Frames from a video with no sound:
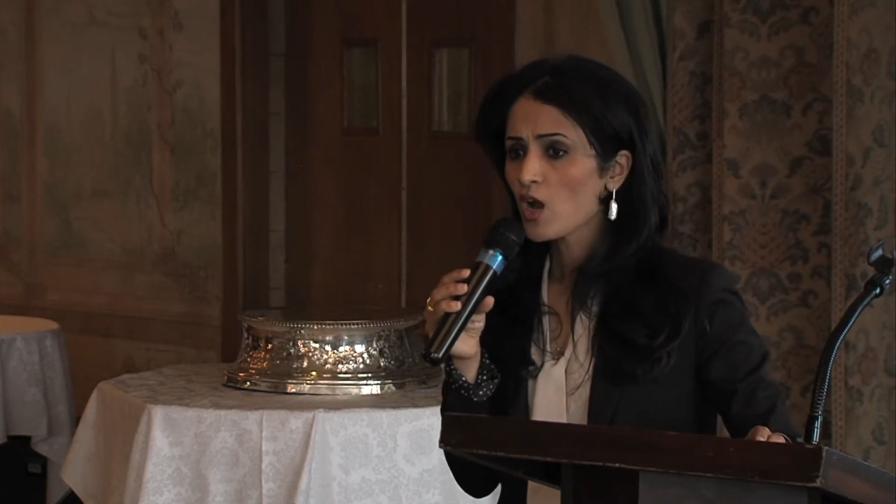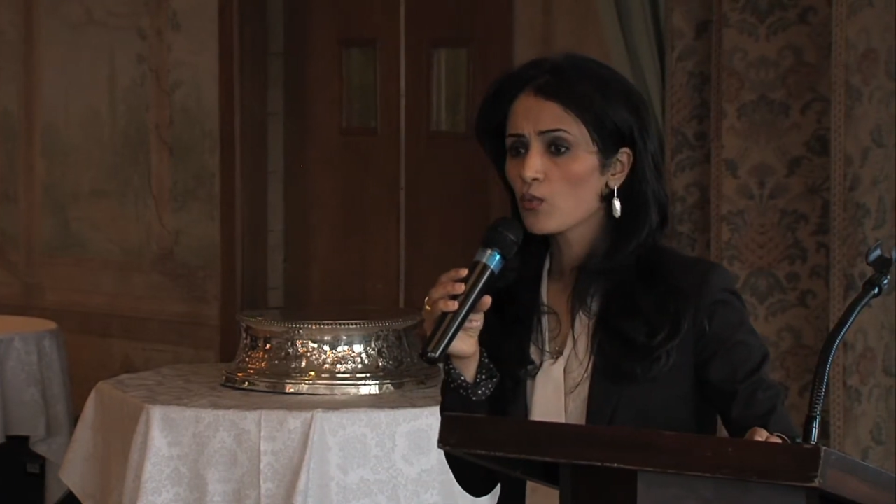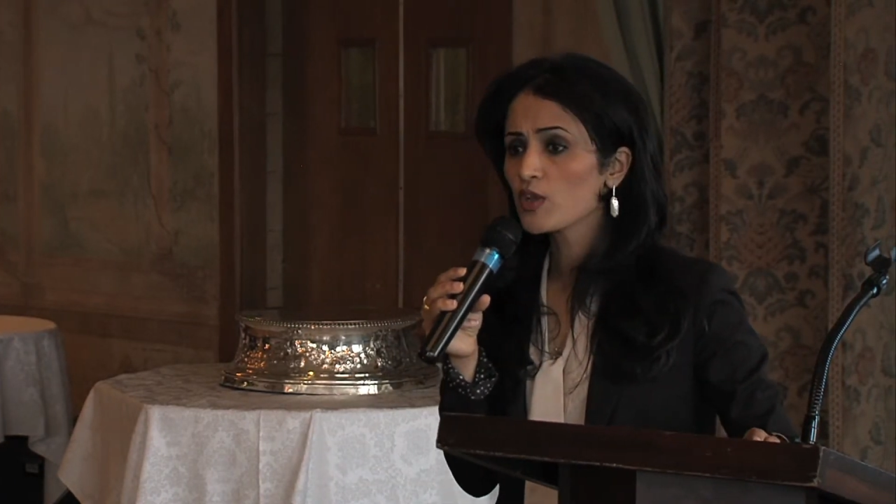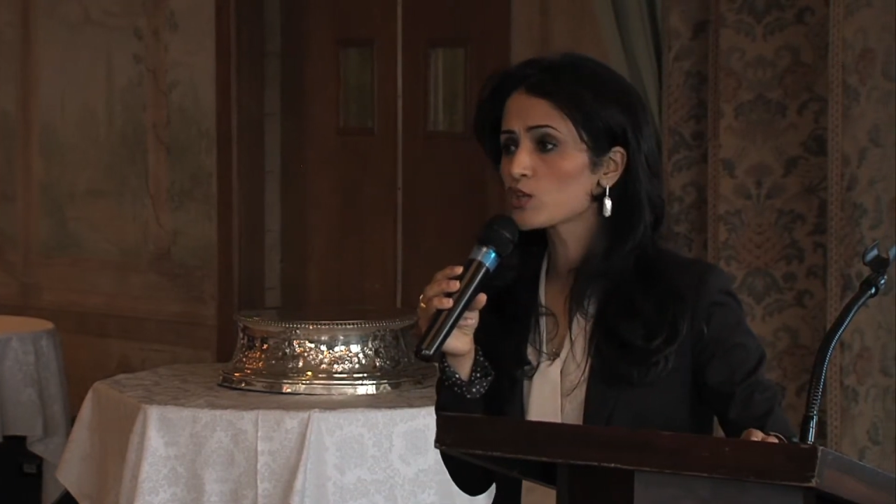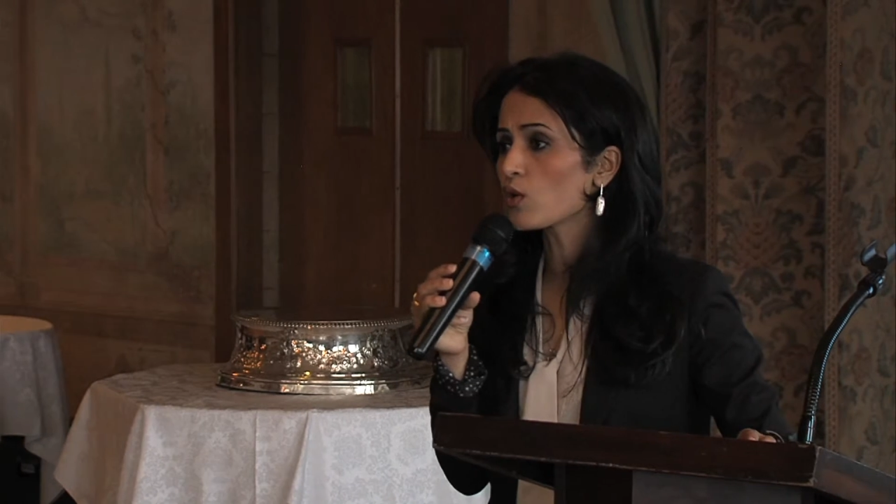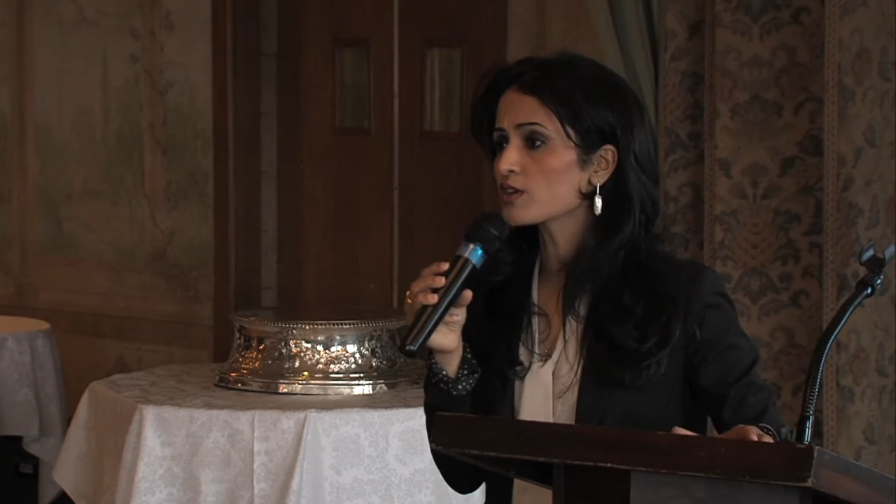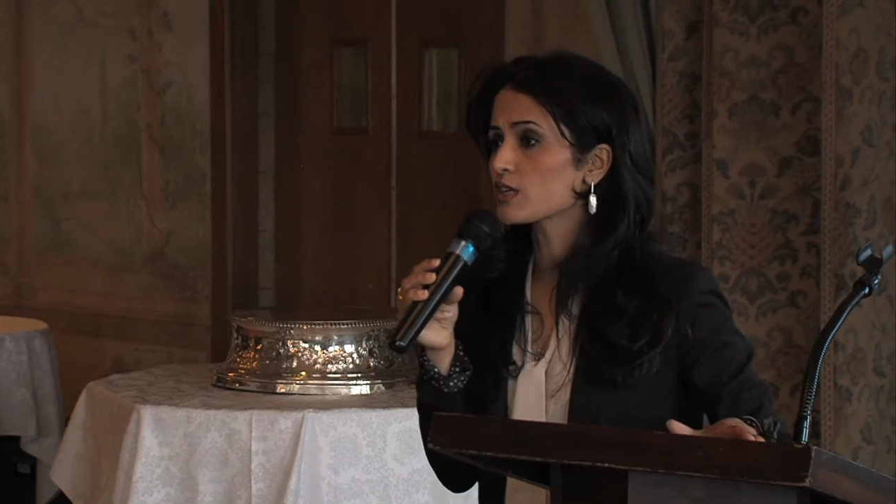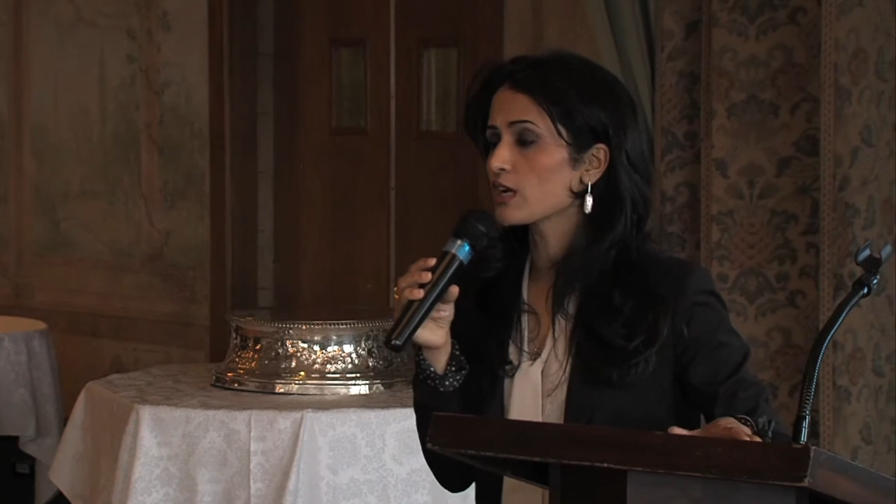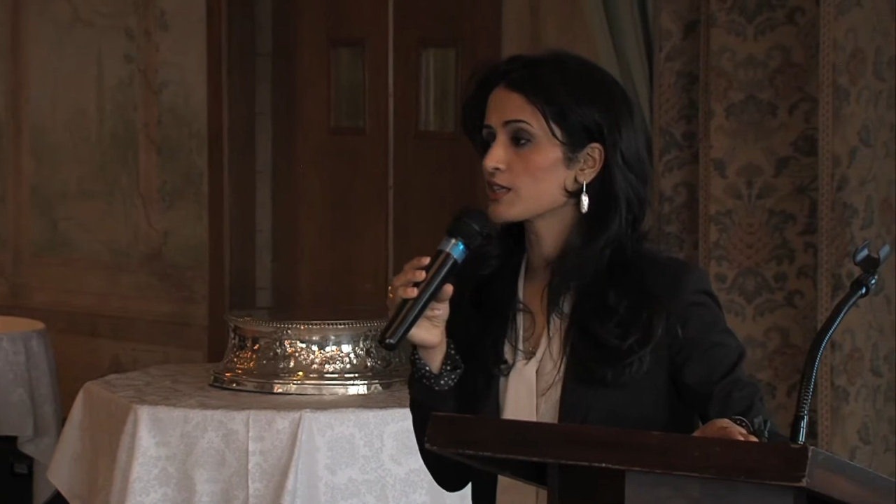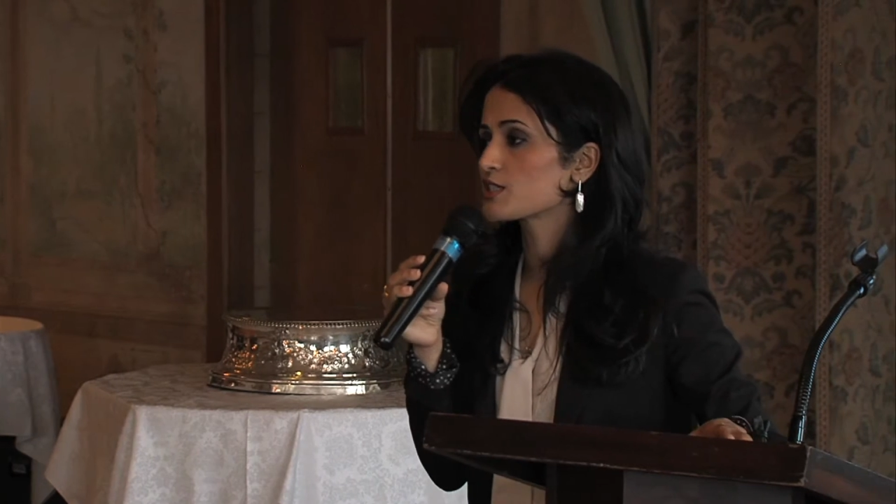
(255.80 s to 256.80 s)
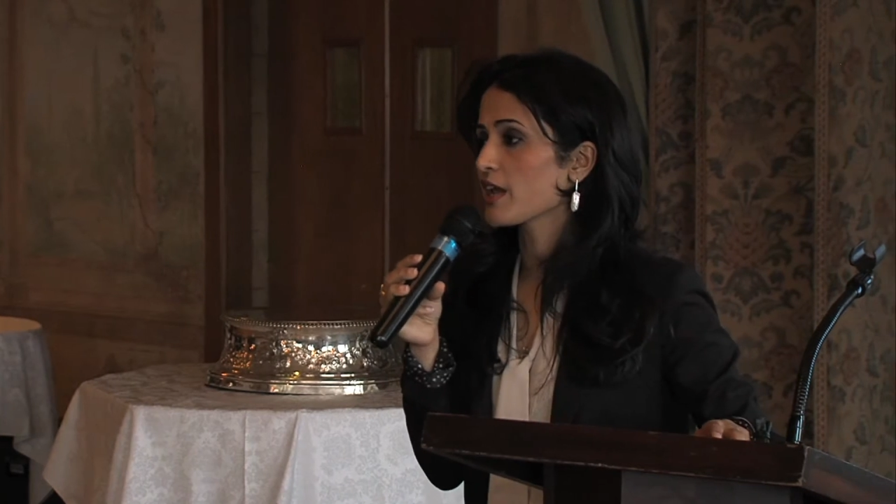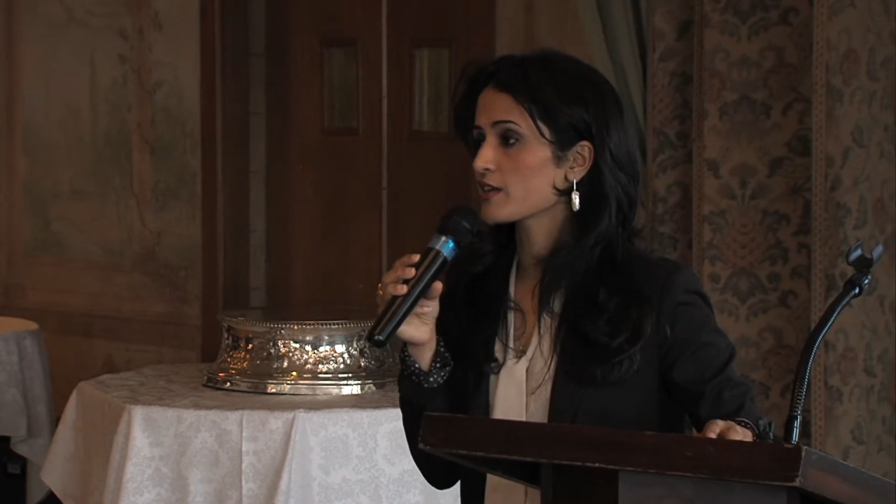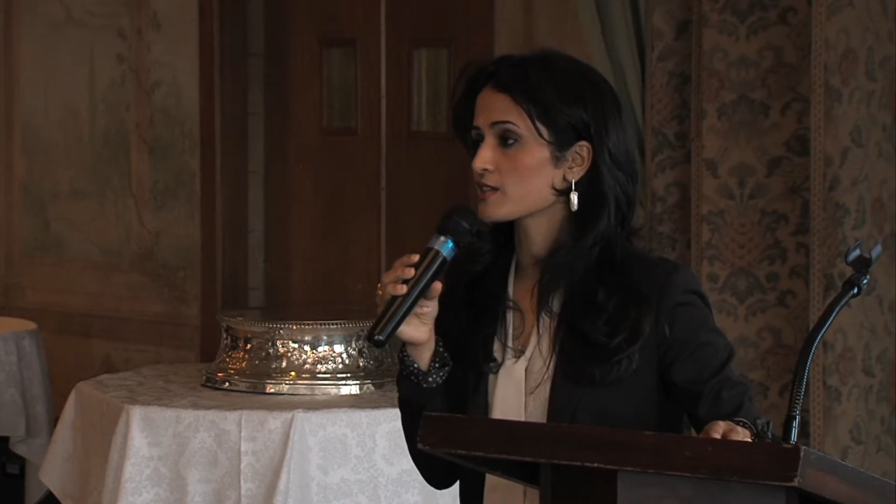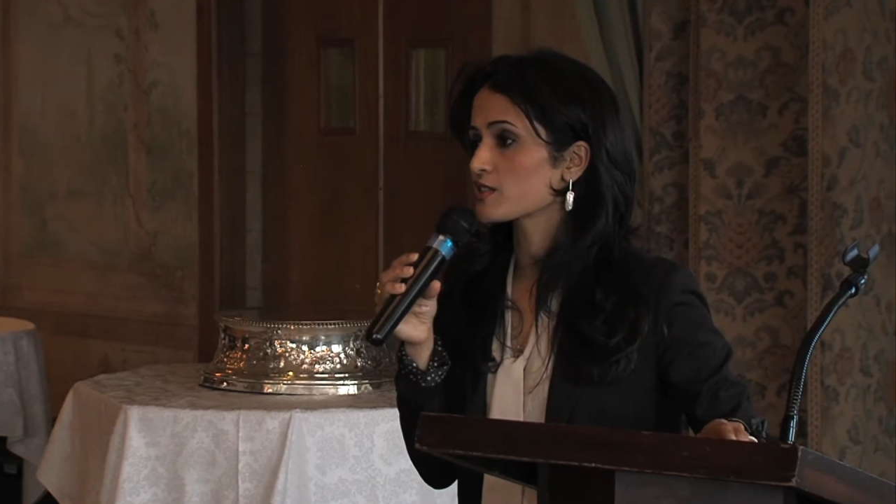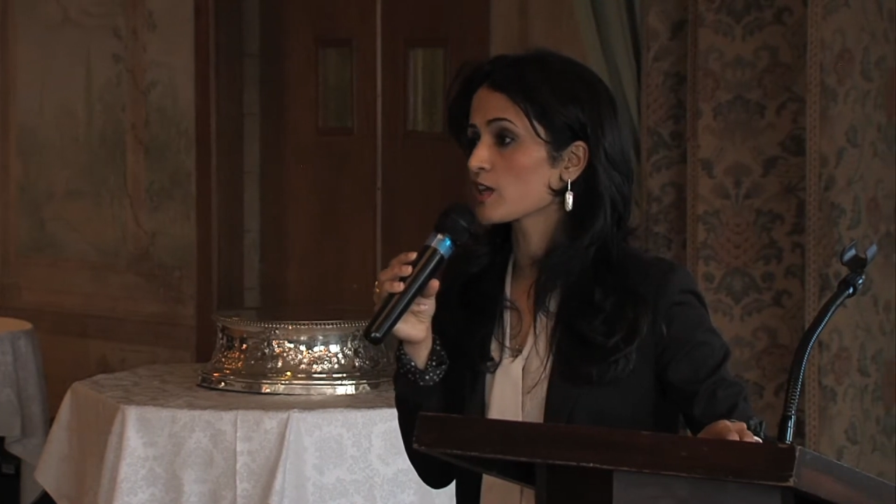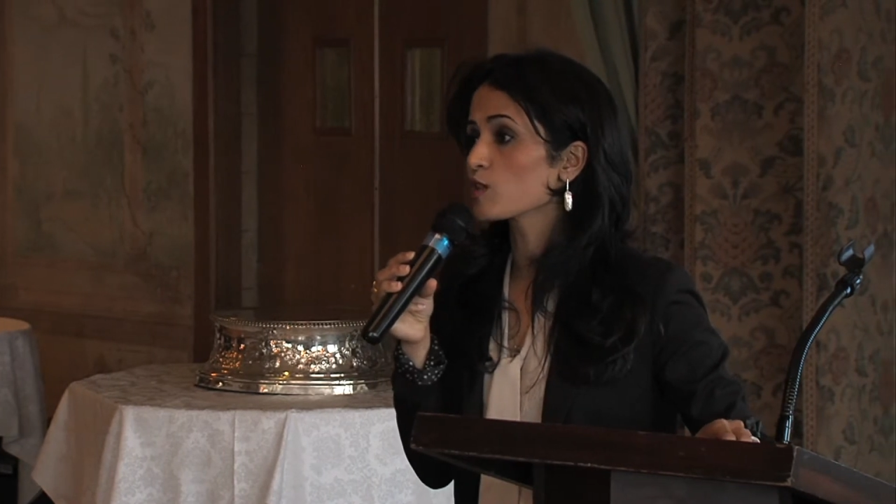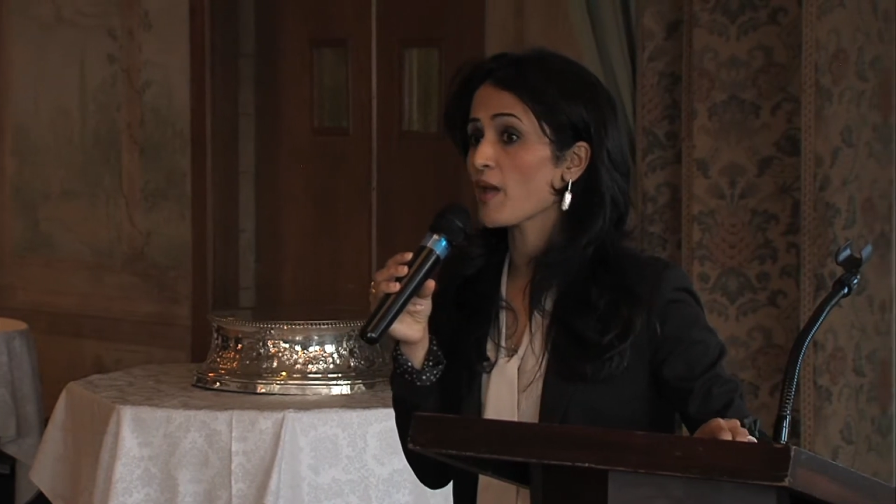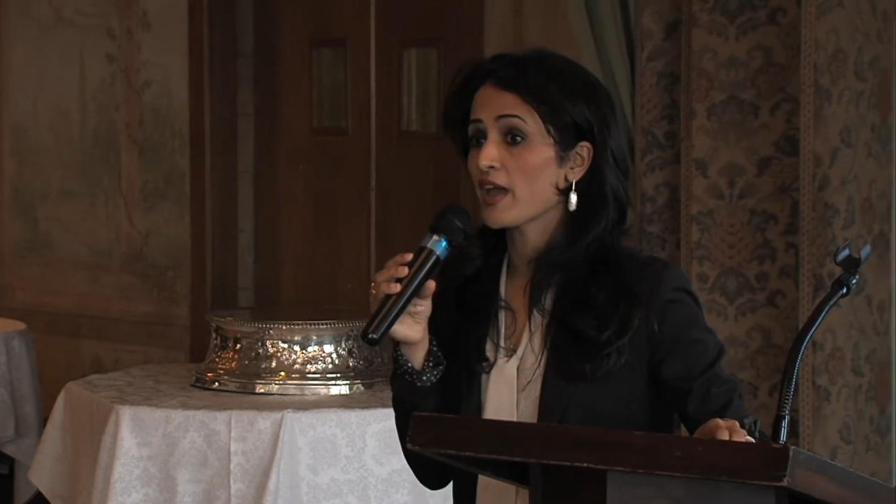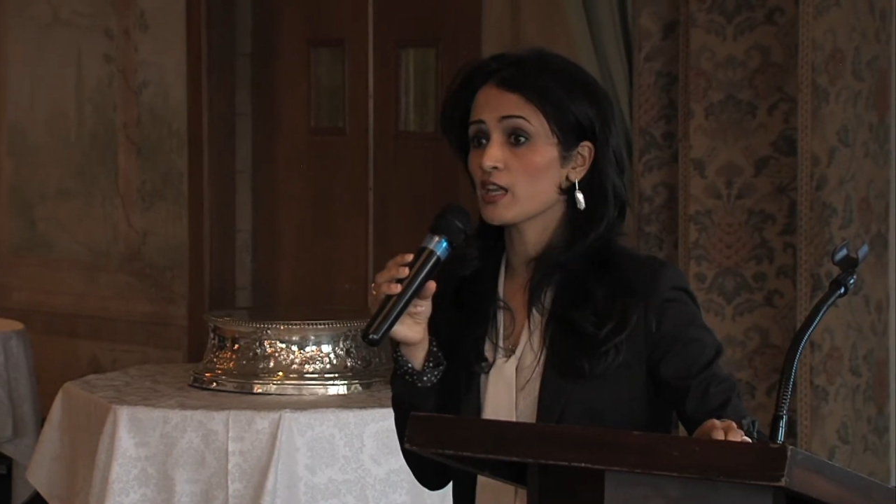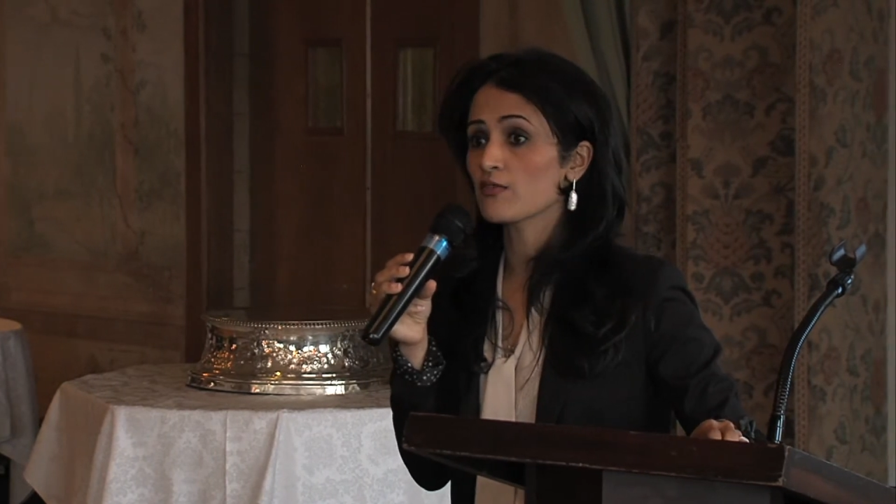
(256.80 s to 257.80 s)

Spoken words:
we don't take a single penny